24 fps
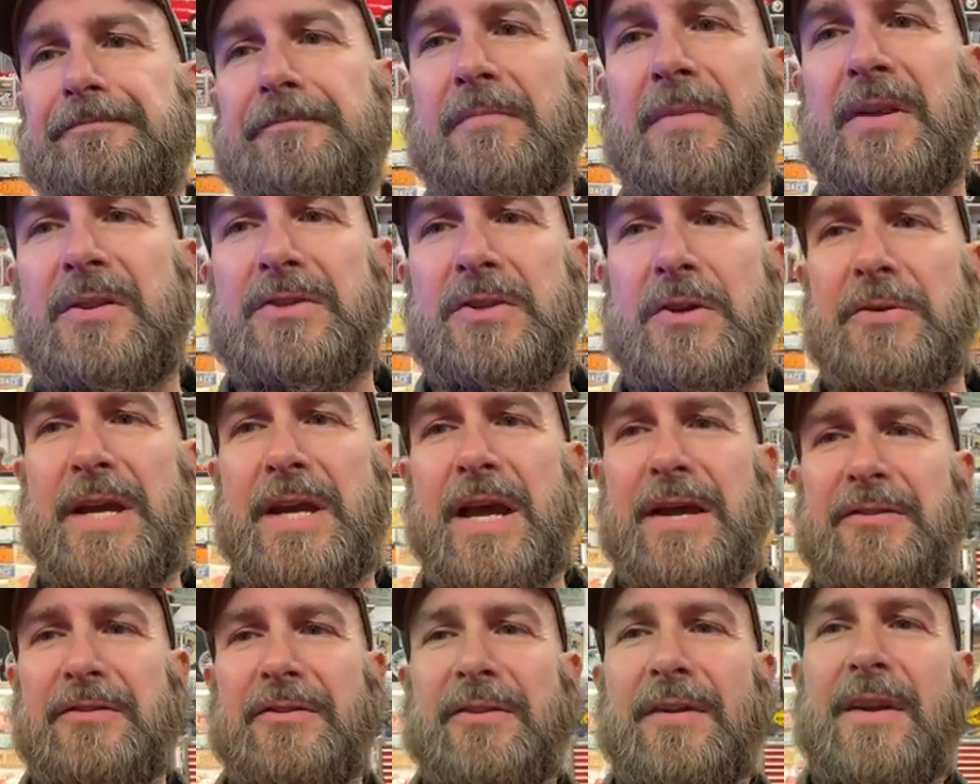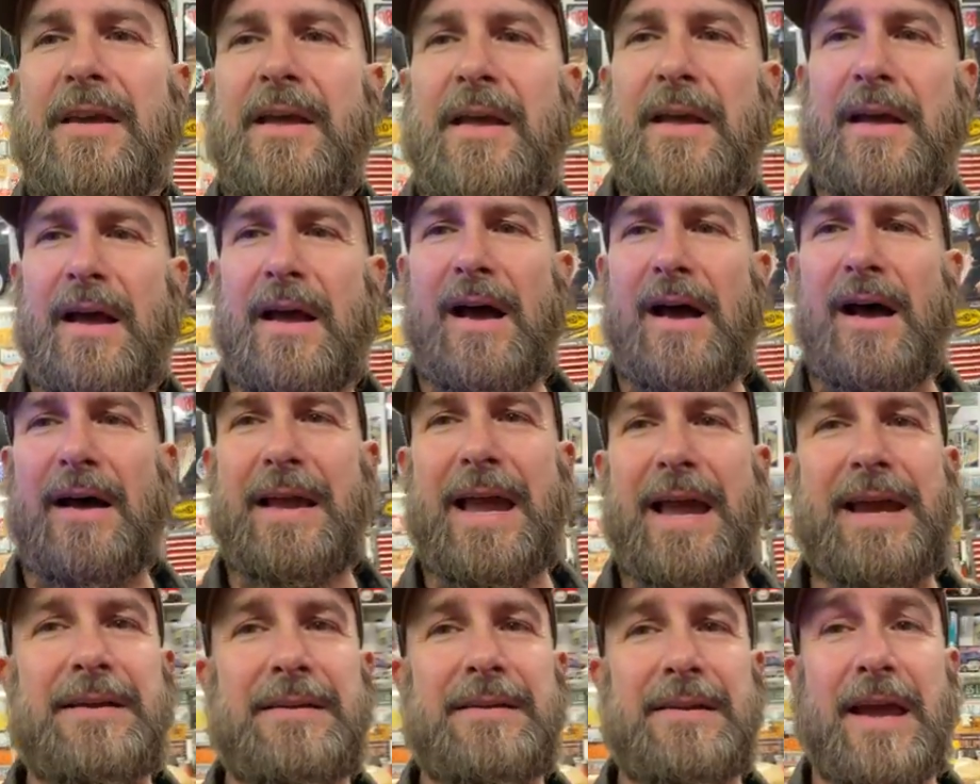So yes,
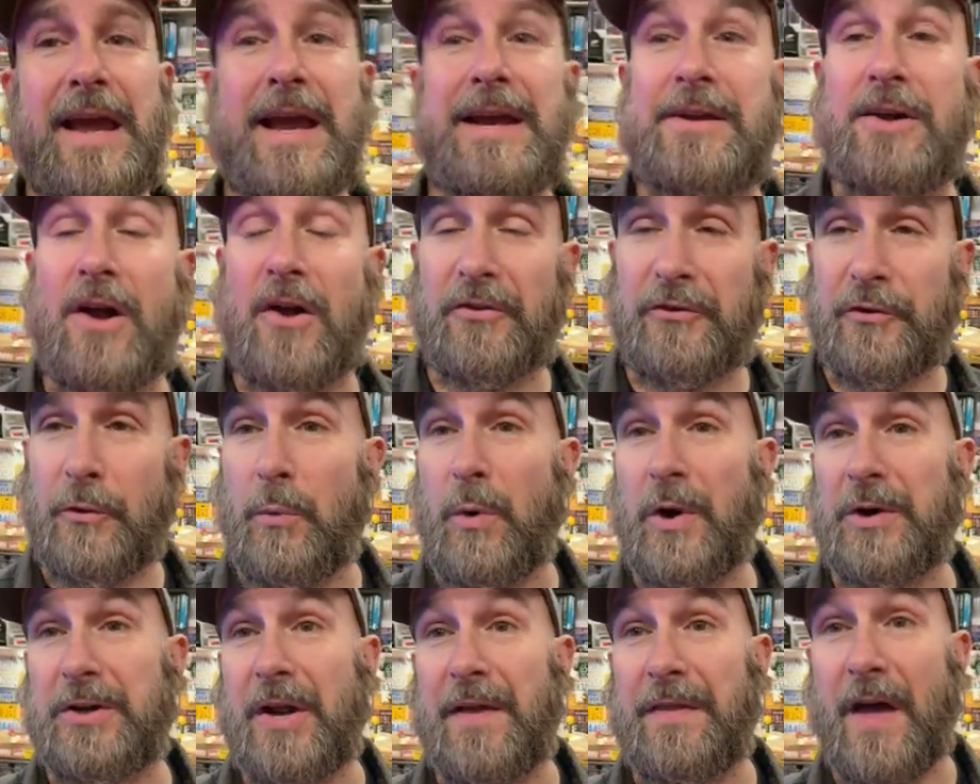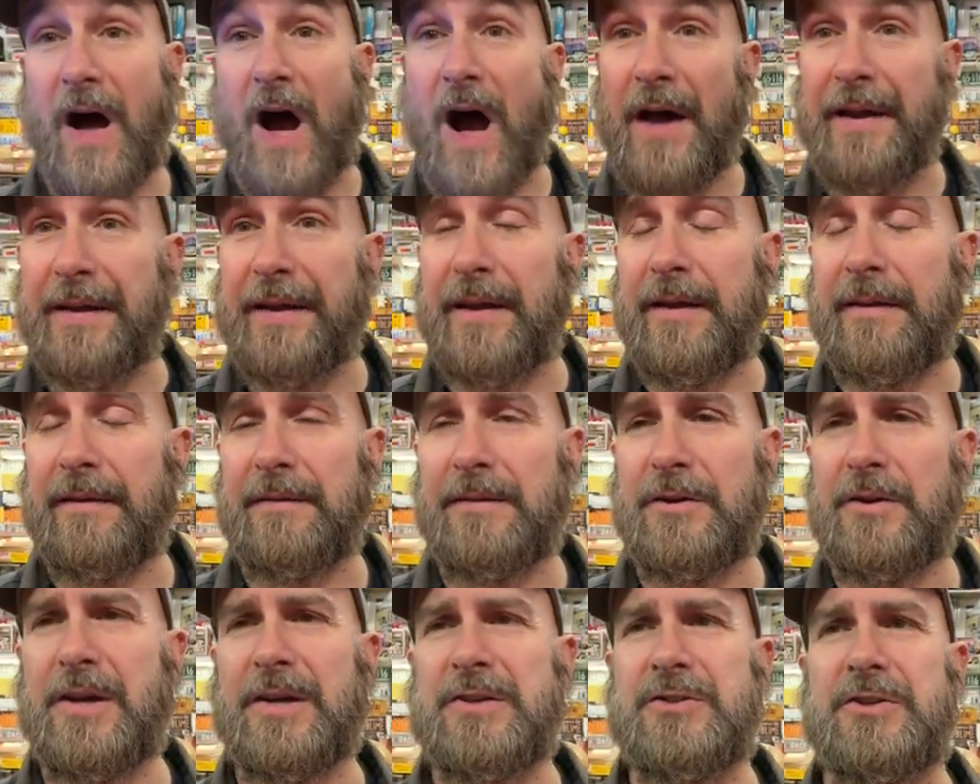Aiden also worked on the Honda.
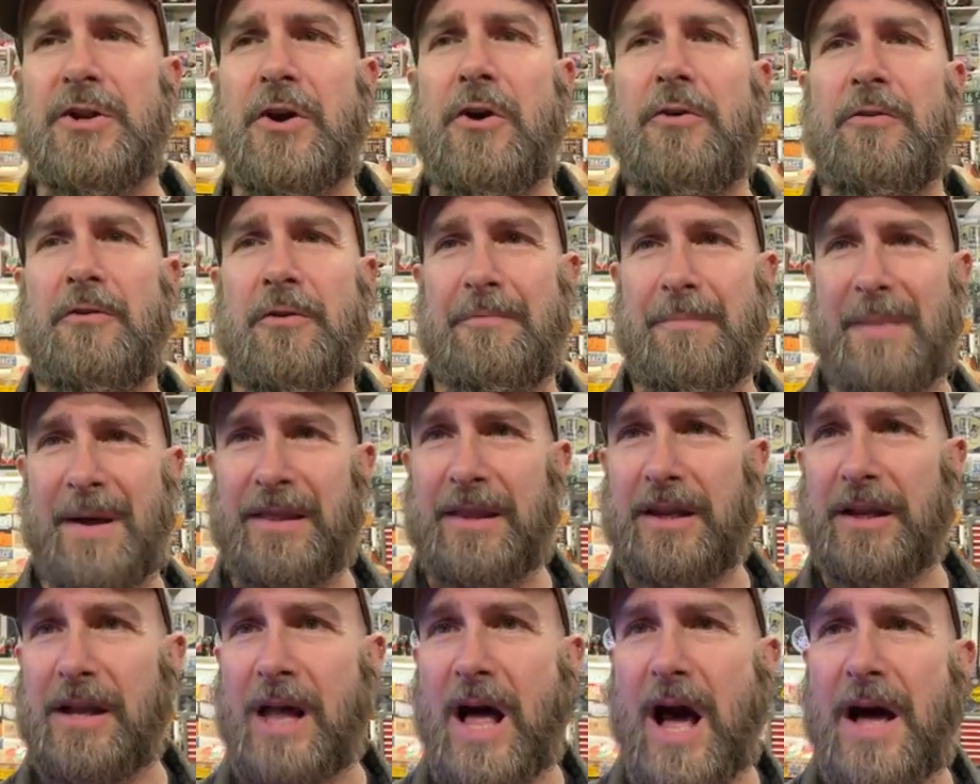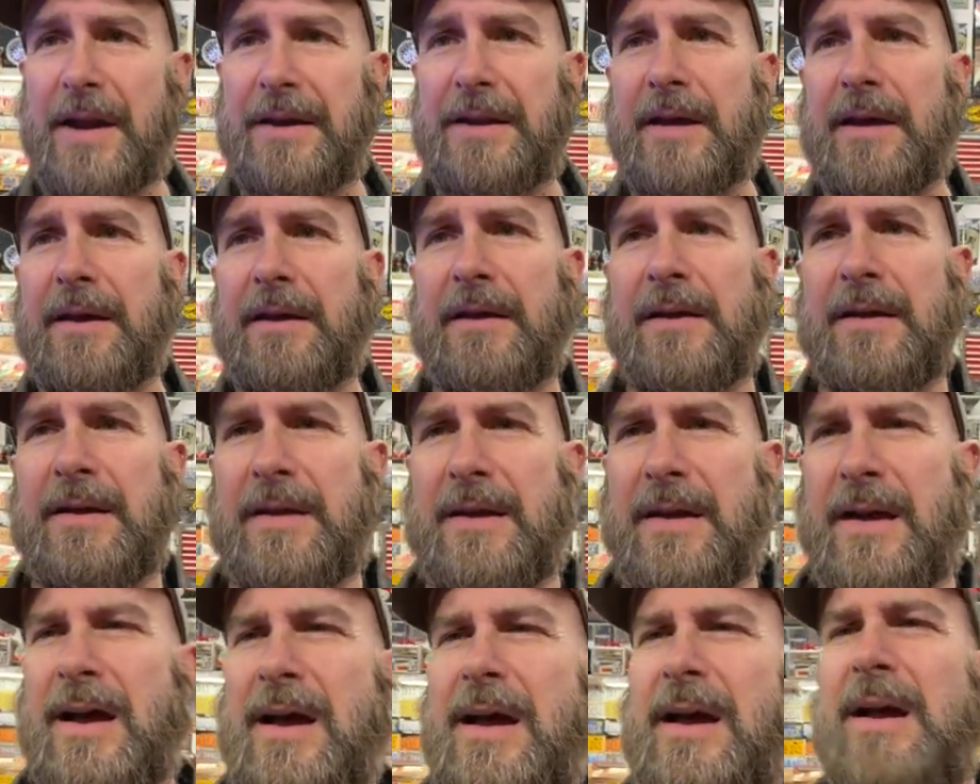You guys know of my little Honda.
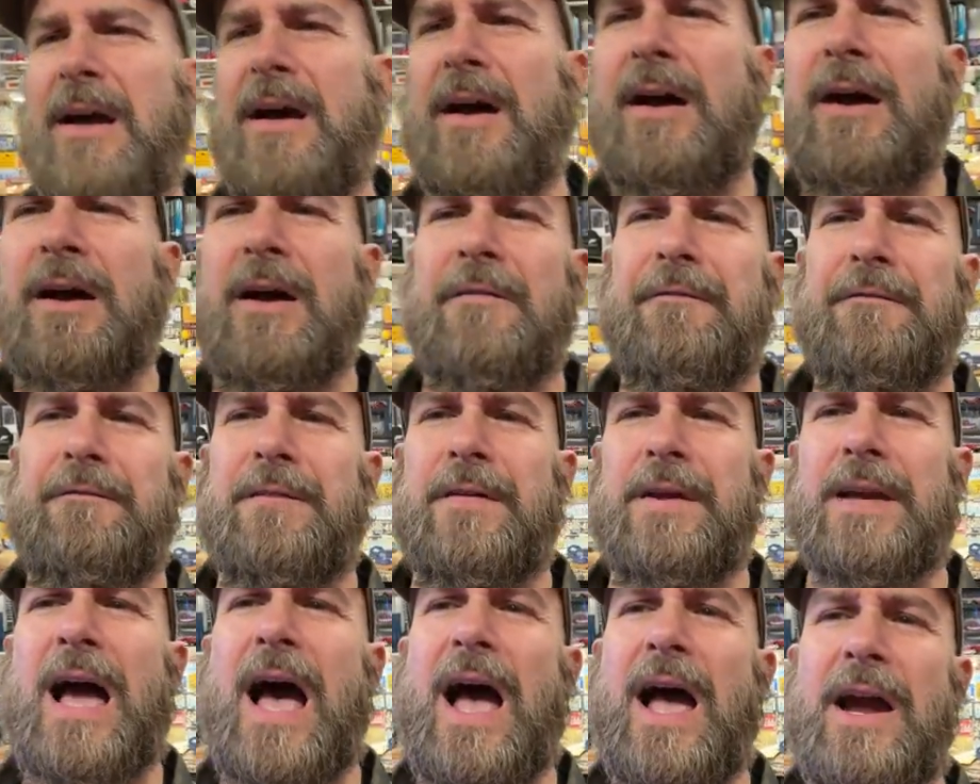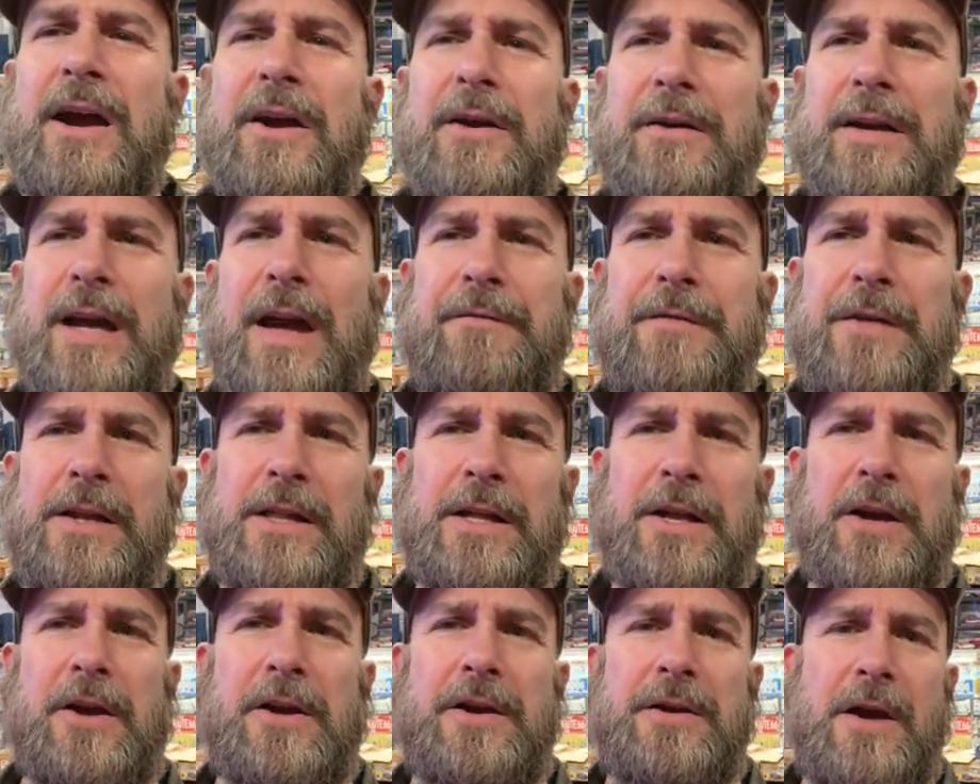Guy
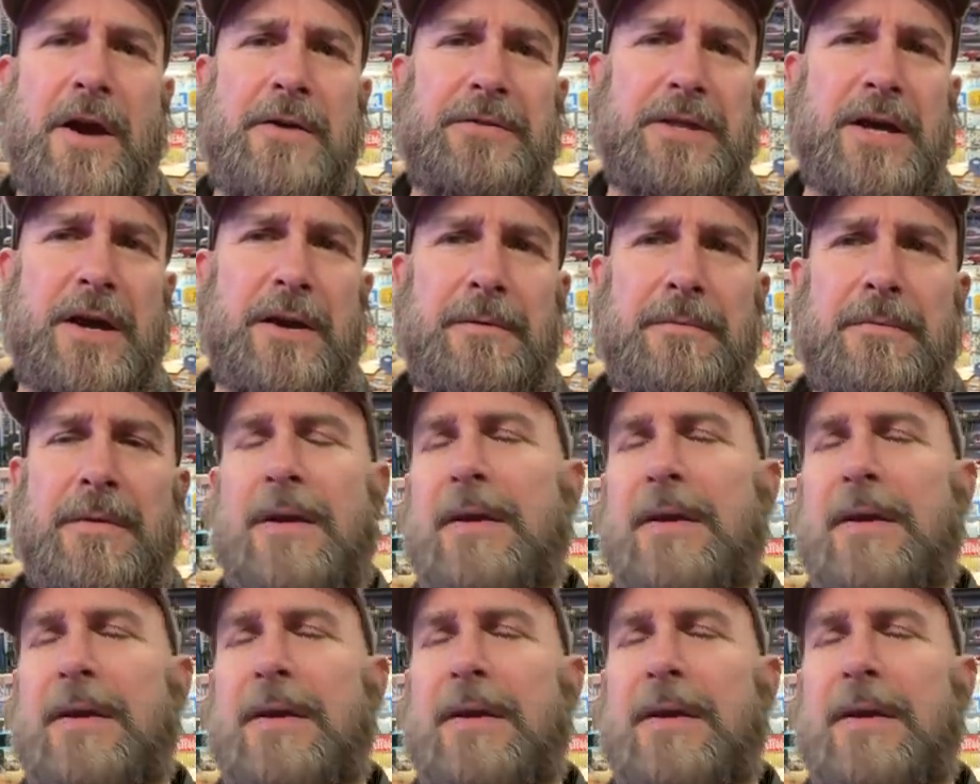Feely, are you out there?